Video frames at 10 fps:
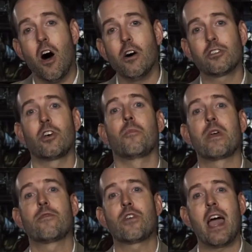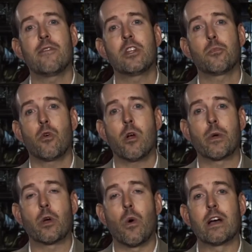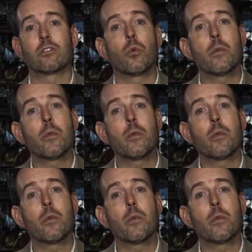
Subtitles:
Also, if you have any prayer requests,